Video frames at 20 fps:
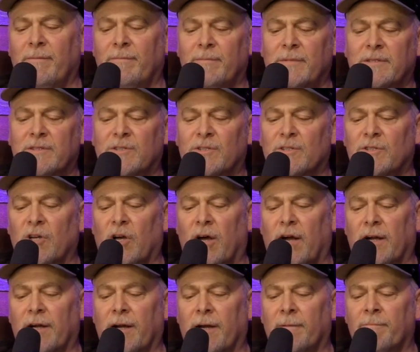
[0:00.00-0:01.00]
Mr.
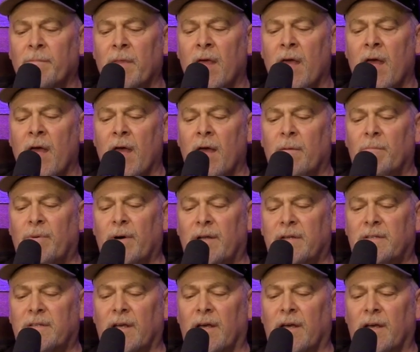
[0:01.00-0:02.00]
Talker.
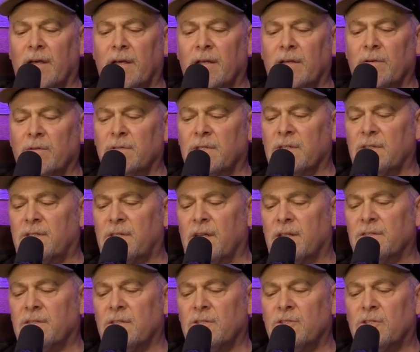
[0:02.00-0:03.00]
But it
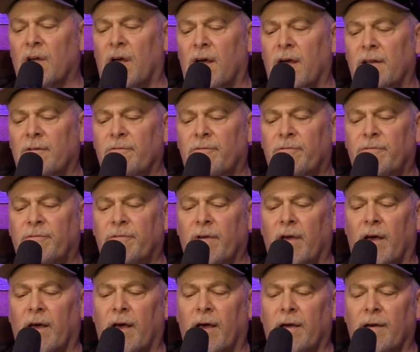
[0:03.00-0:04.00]
says in John,
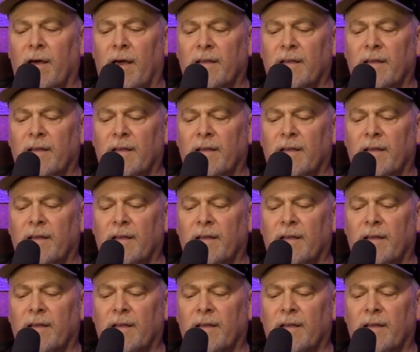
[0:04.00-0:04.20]
I